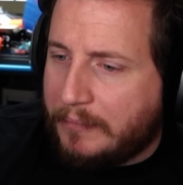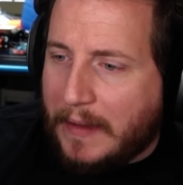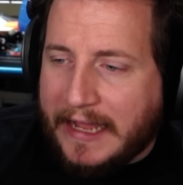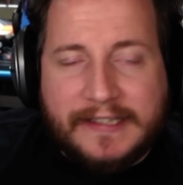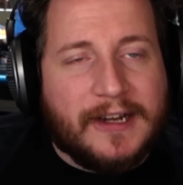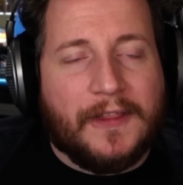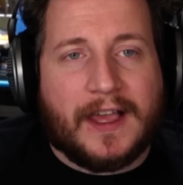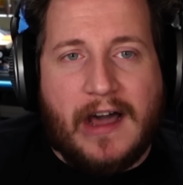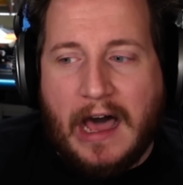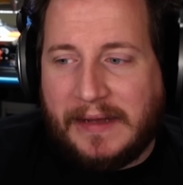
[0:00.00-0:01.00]
based on the
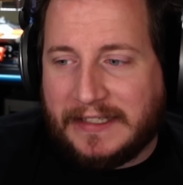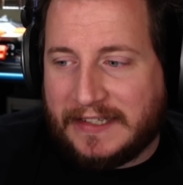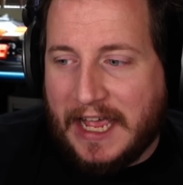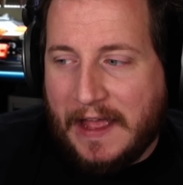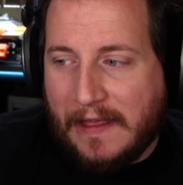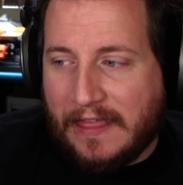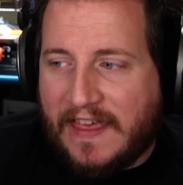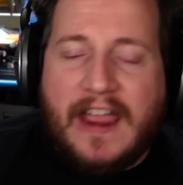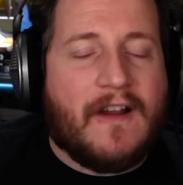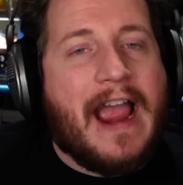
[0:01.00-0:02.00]
comments,
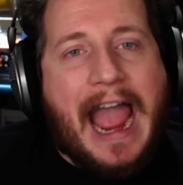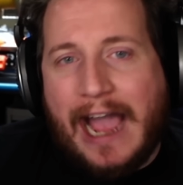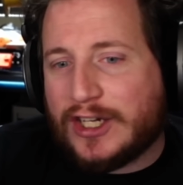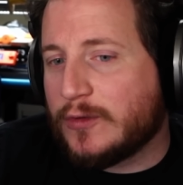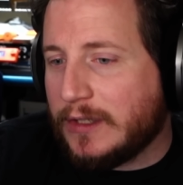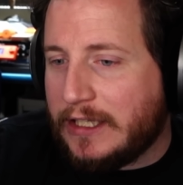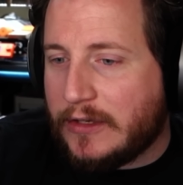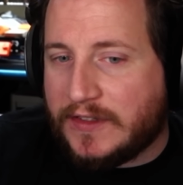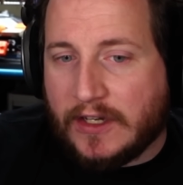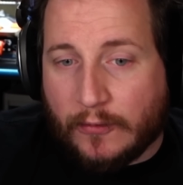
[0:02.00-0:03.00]
they are actually
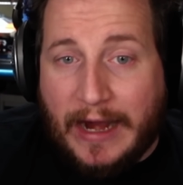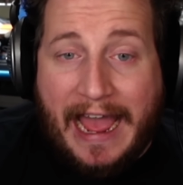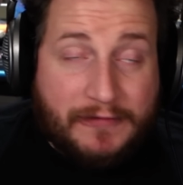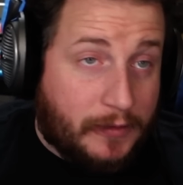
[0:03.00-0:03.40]
using a raft,